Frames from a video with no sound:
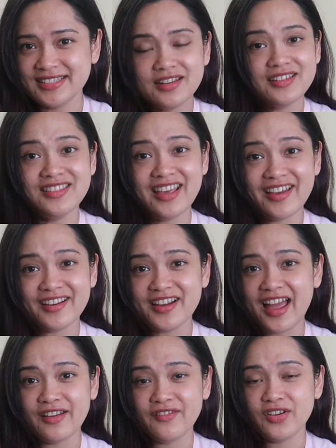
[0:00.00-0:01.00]
that they are
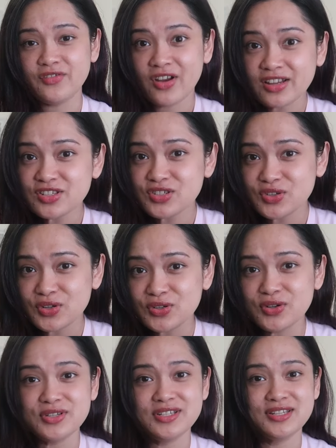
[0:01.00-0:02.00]
hiring
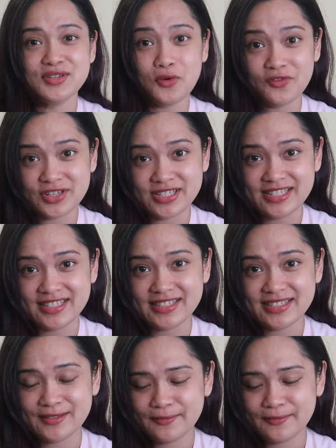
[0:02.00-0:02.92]
registered nurses overseas.